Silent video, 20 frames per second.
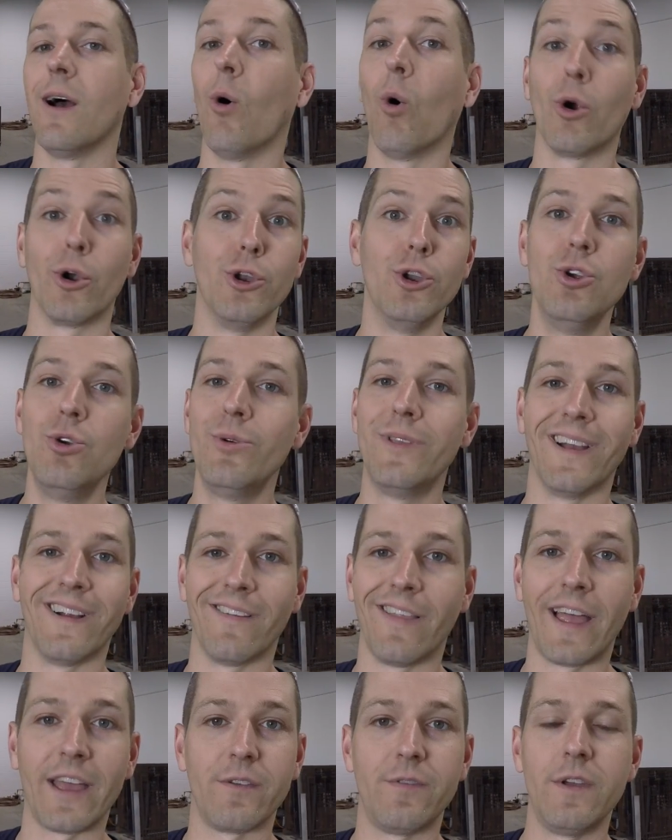or new,
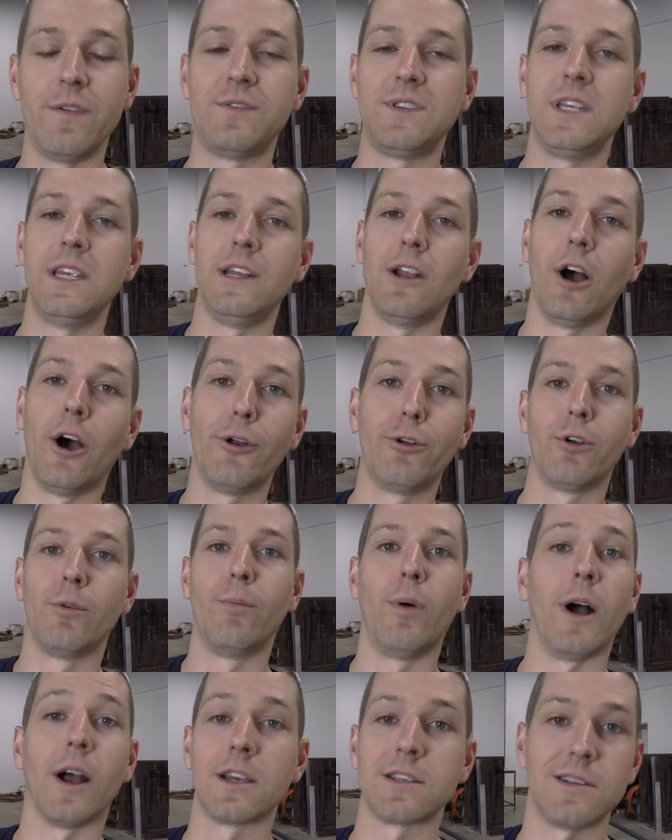they're like
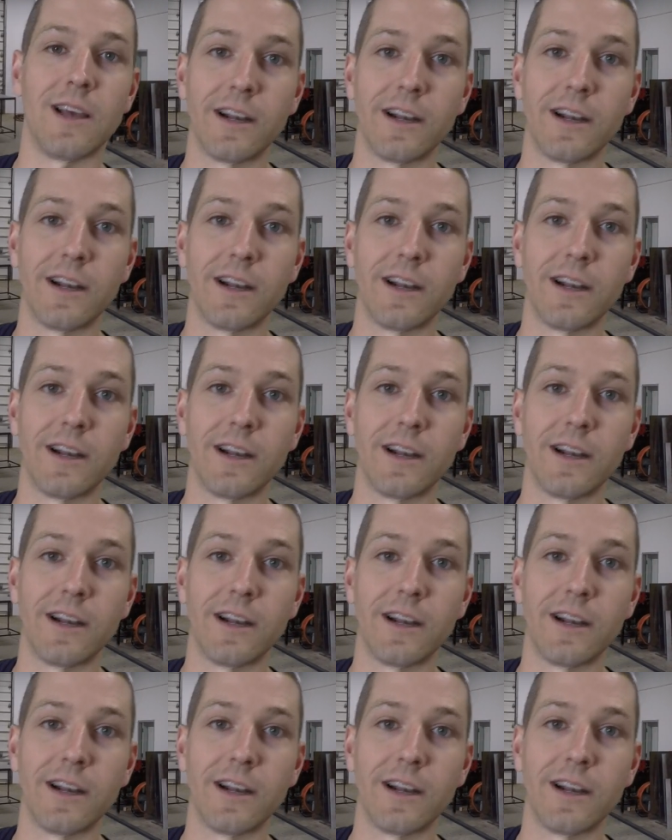1500 bucks.